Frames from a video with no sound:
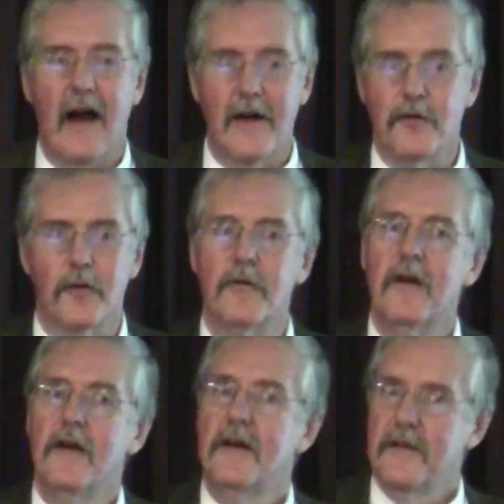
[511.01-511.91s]
either
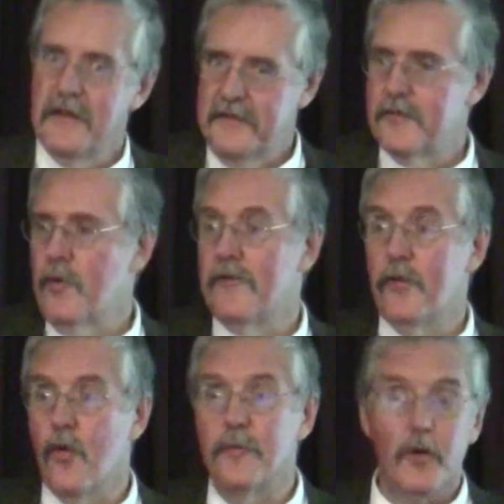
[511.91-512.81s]
this is
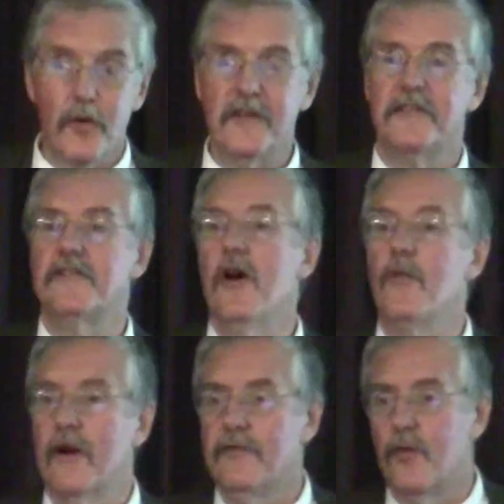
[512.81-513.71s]
well-formed or this is
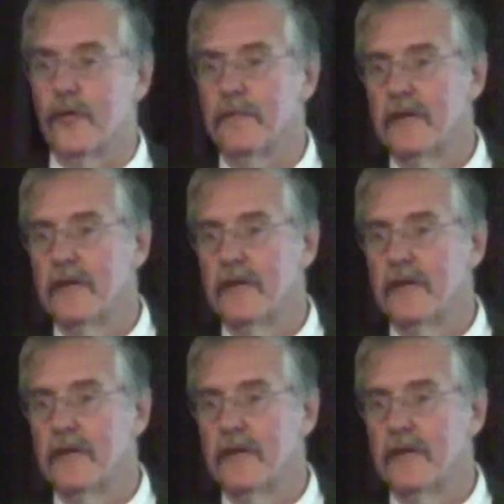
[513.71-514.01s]
not well-formed.